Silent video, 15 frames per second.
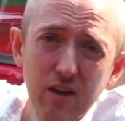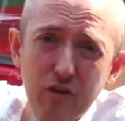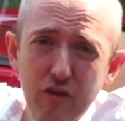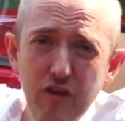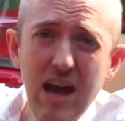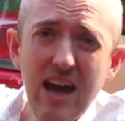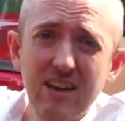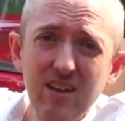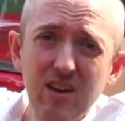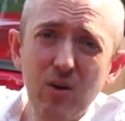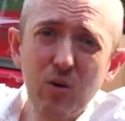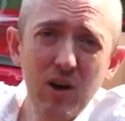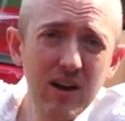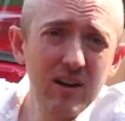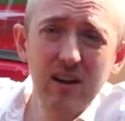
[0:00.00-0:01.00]
In fact, you
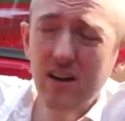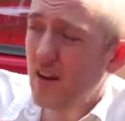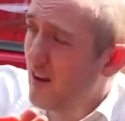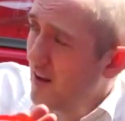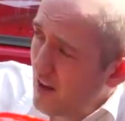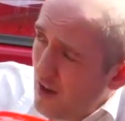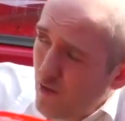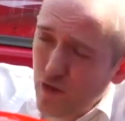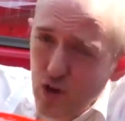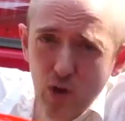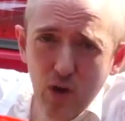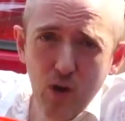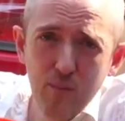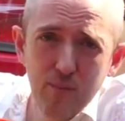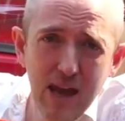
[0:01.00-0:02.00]
know what? If
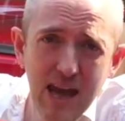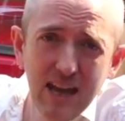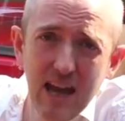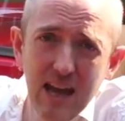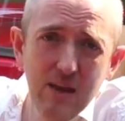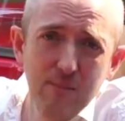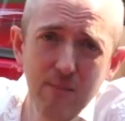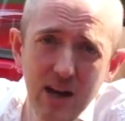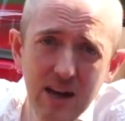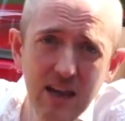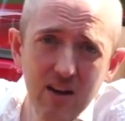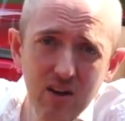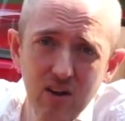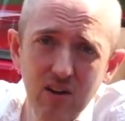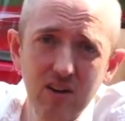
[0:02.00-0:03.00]
you don't make any money
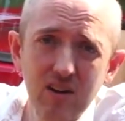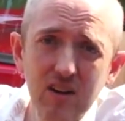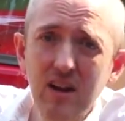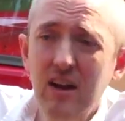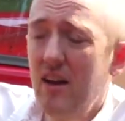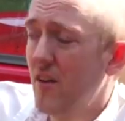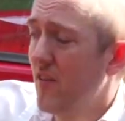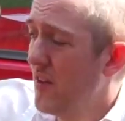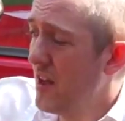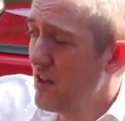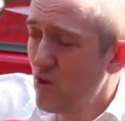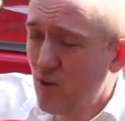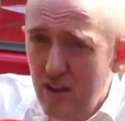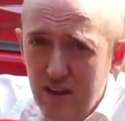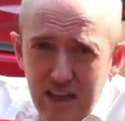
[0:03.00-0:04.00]
at all, then
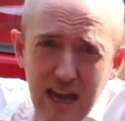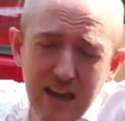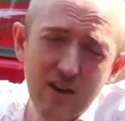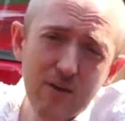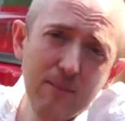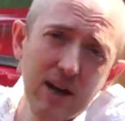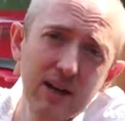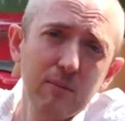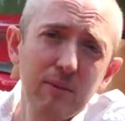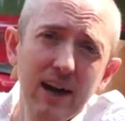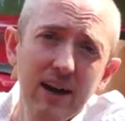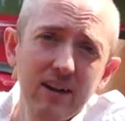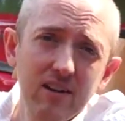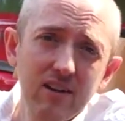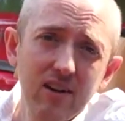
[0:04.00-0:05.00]
you can get your money back.
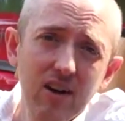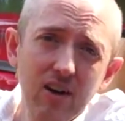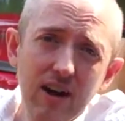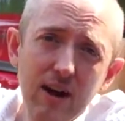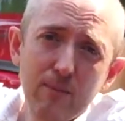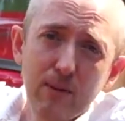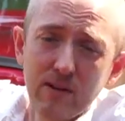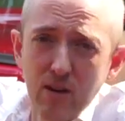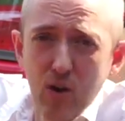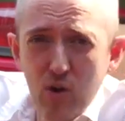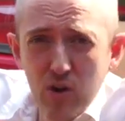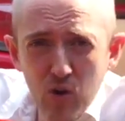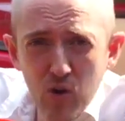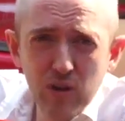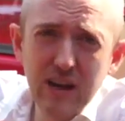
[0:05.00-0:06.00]
All right, but
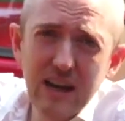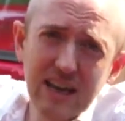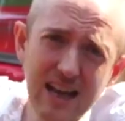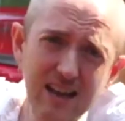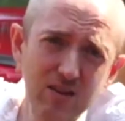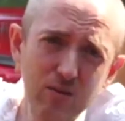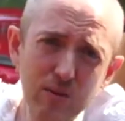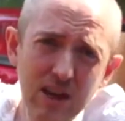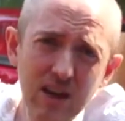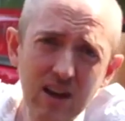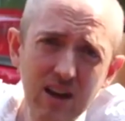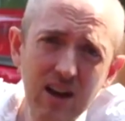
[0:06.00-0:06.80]
don't hold it against me.